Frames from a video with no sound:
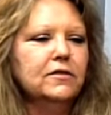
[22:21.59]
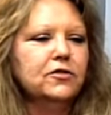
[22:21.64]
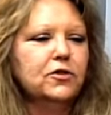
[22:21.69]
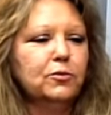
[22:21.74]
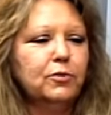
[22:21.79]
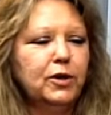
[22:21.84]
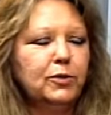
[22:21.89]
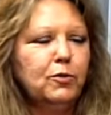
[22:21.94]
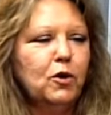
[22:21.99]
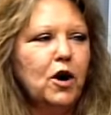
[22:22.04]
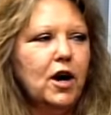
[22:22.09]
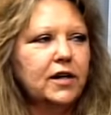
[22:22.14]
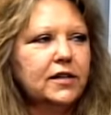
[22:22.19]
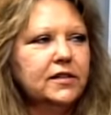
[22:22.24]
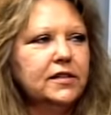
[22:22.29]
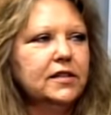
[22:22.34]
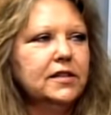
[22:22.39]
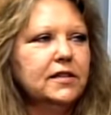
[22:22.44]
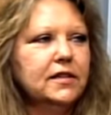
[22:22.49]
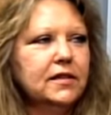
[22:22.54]
so we
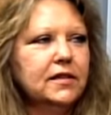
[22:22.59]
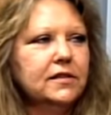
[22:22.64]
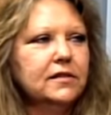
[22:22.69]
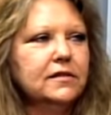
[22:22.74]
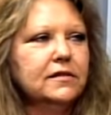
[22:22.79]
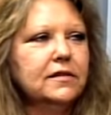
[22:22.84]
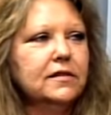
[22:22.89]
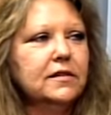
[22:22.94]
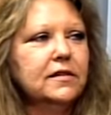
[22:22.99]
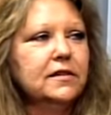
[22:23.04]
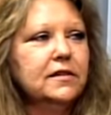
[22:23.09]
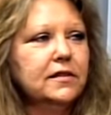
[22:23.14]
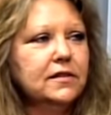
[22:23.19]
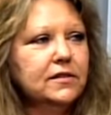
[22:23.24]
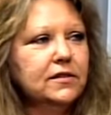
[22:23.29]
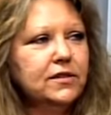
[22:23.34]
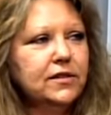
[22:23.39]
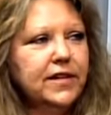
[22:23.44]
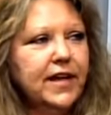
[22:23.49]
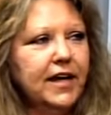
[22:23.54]
walked to the
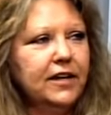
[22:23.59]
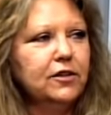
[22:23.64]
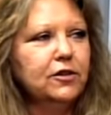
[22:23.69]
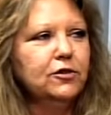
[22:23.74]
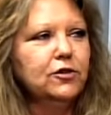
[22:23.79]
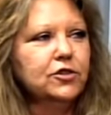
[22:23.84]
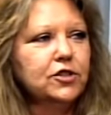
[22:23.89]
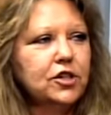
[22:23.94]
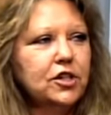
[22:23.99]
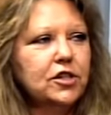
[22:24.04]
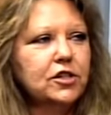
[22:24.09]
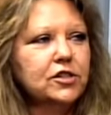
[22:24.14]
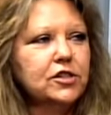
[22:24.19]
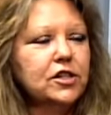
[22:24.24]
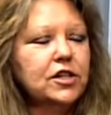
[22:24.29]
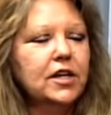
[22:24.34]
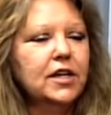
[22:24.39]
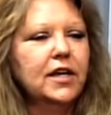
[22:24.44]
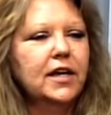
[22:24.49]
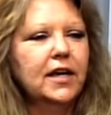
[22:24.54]
to that little church.